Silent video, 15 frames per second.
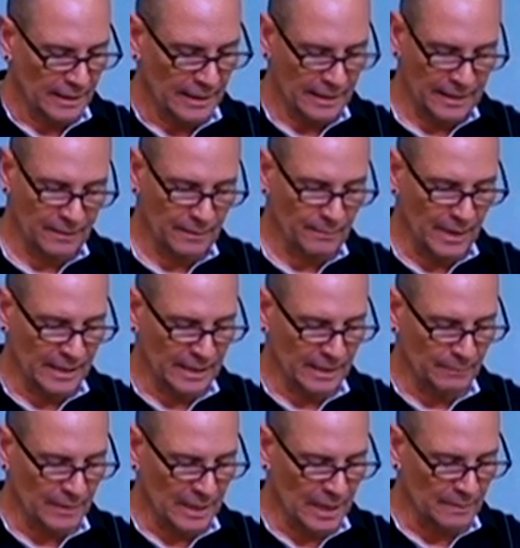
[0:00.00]
in the money,
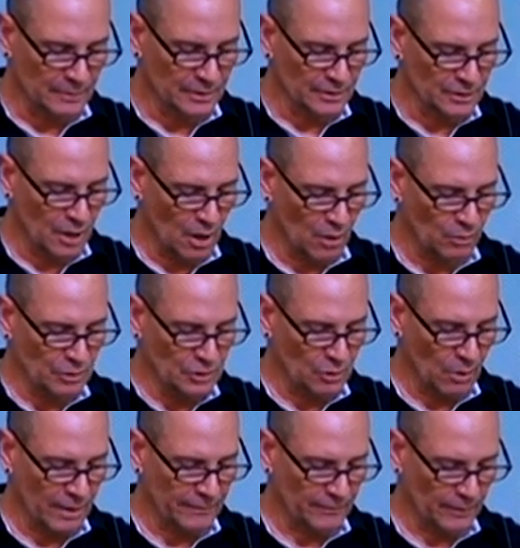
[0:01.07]
but I am so
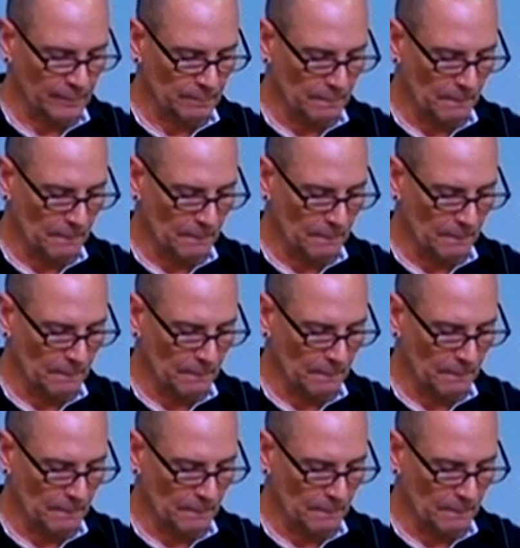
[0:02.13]
joyful.